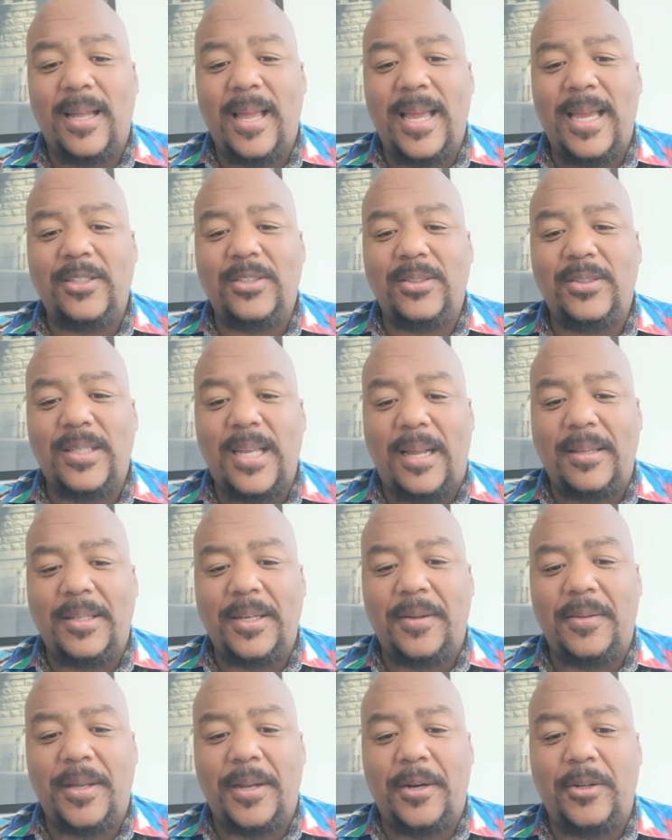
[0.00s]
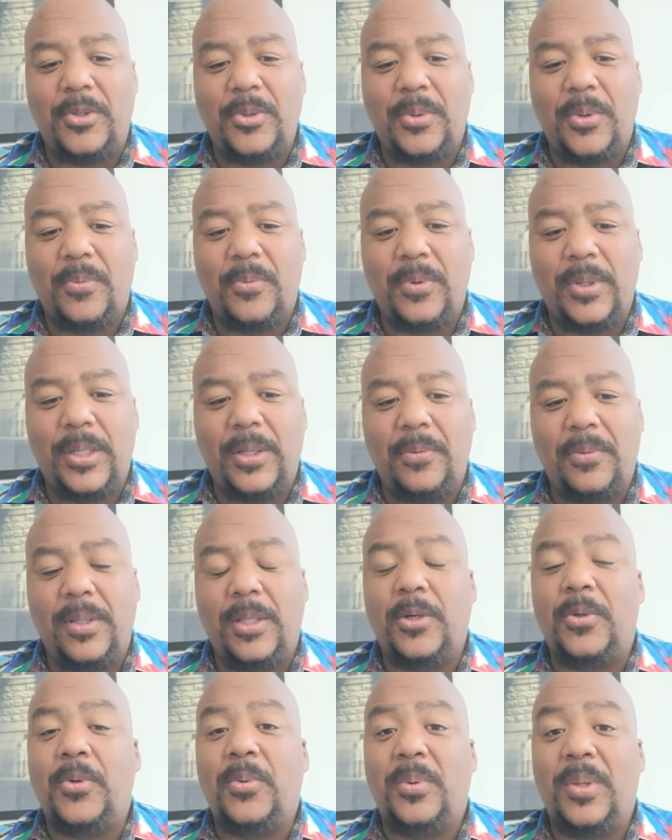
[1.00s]
agents out there that are doing really,
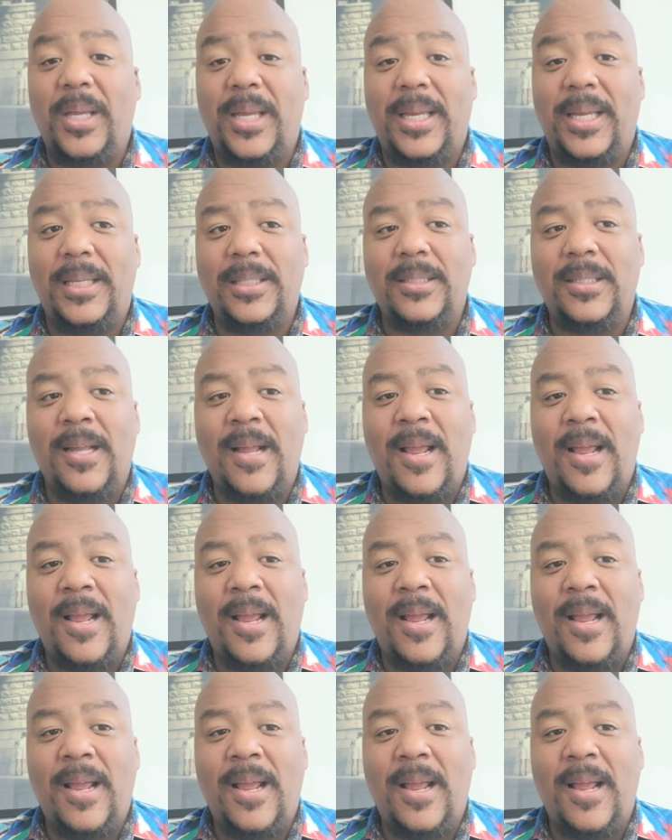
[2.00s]
really cool things.